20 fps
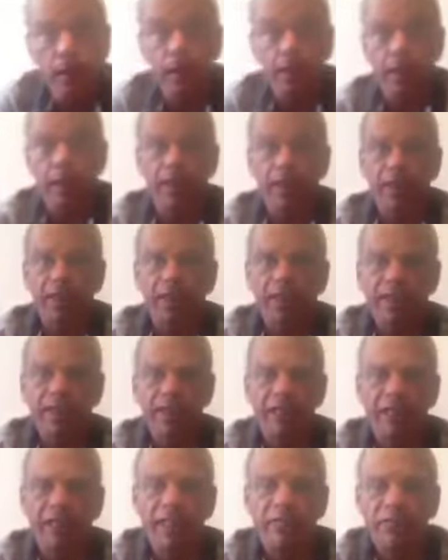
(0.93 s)
Hi guys,
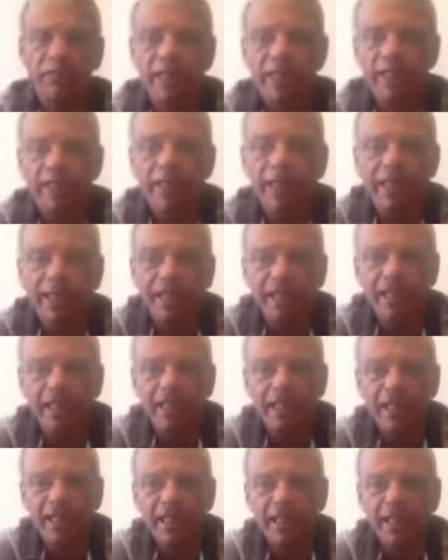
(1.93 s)
today's video
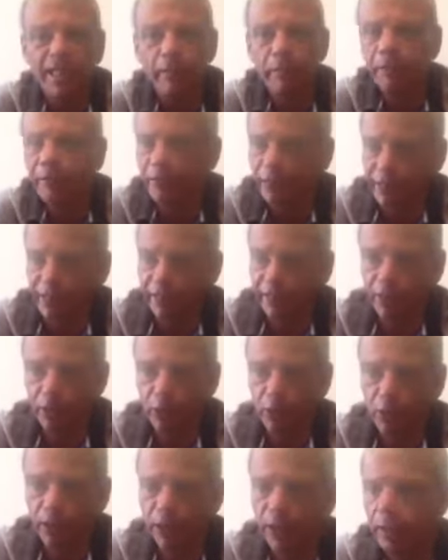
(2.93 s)
is a little bit of a
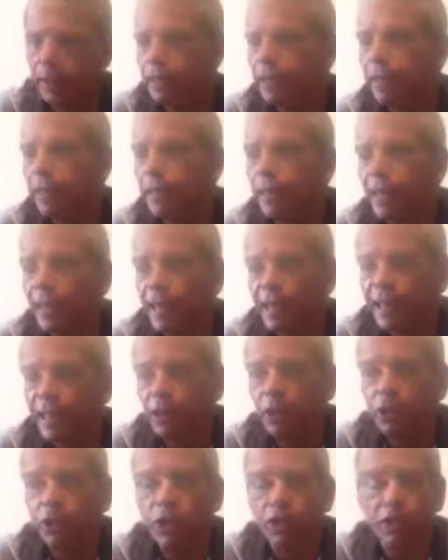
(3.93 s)
serious one and it
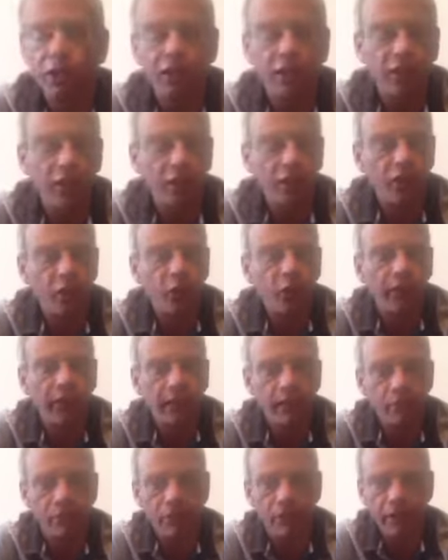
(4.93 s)
concerns
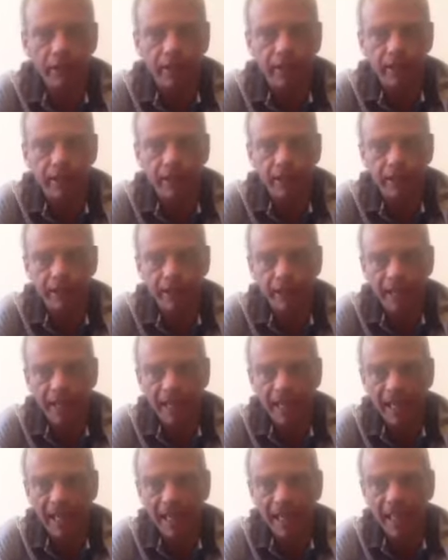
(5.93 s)
UK prices
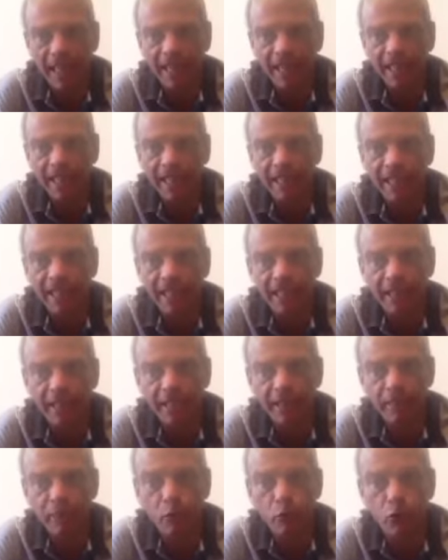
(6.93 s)
and how
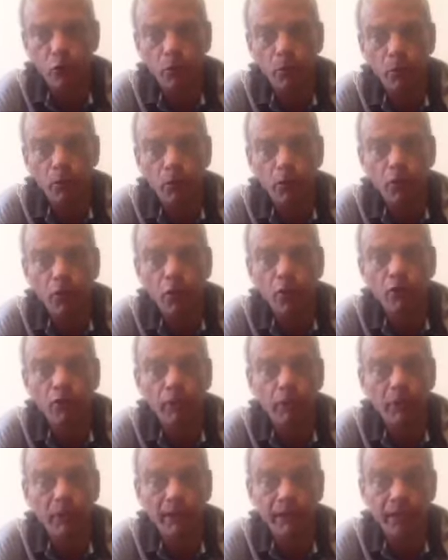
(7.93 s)
some shops are
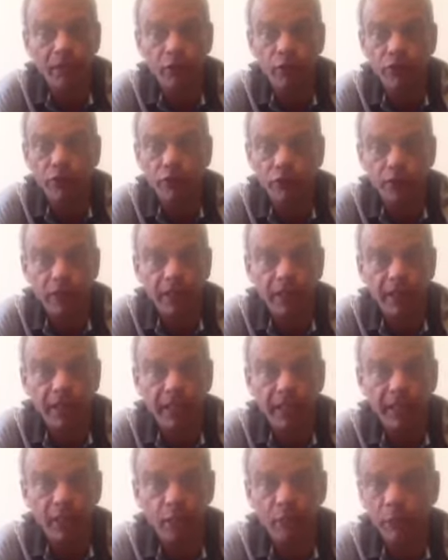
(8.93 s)
ripping us off
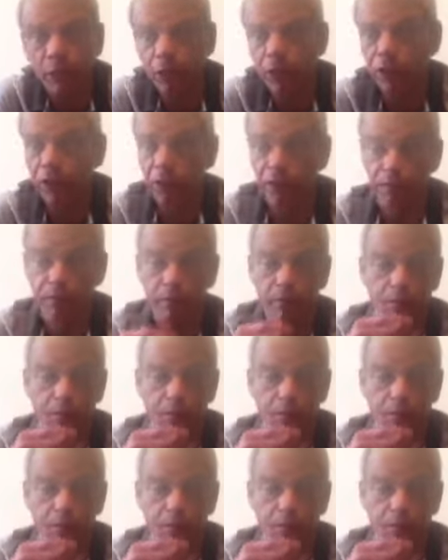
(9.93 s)
as smokers.